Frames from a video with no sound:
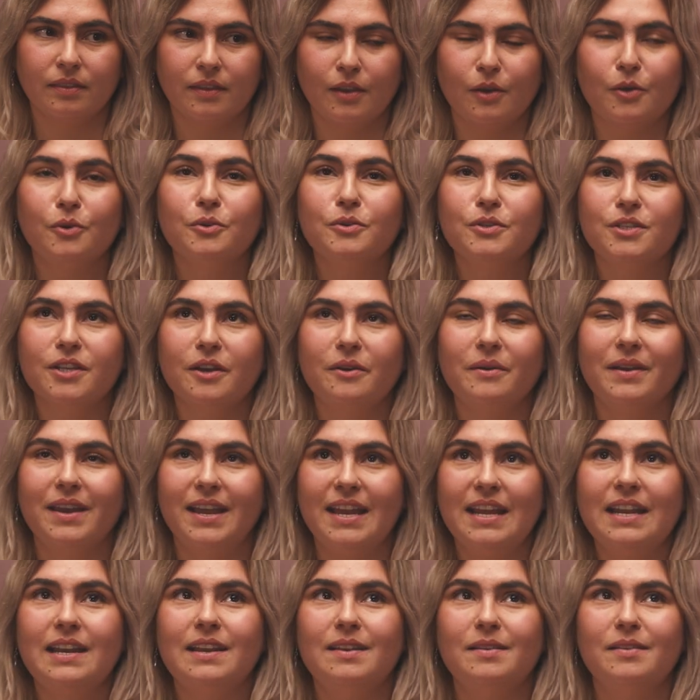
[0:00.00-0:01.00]
Also,
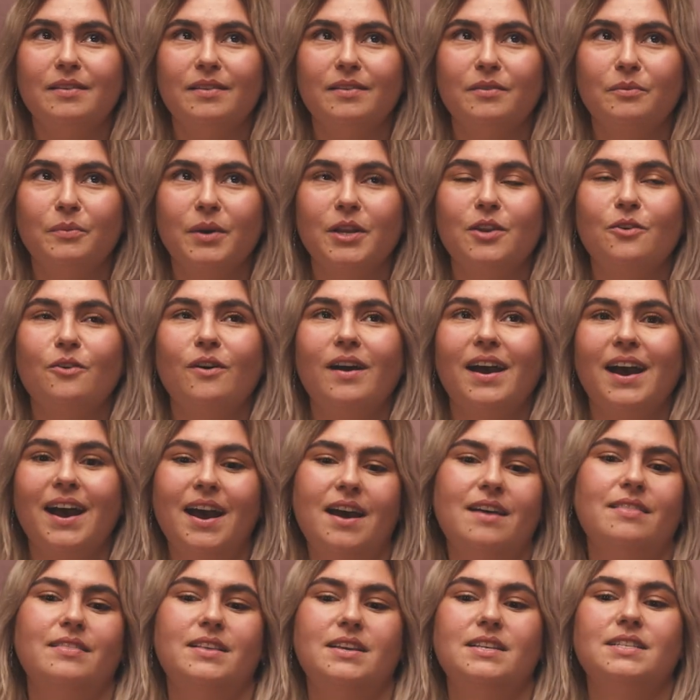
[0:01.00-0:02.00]
when you're
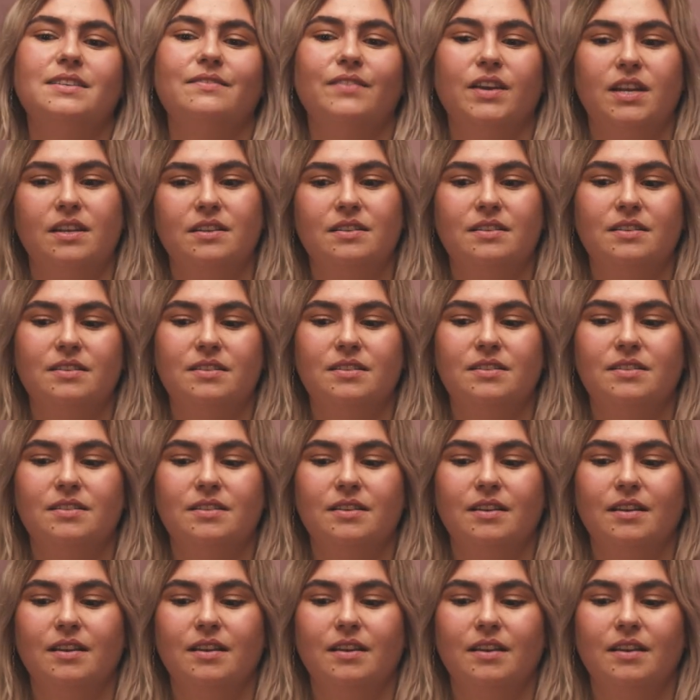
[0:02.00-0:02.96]
at these events,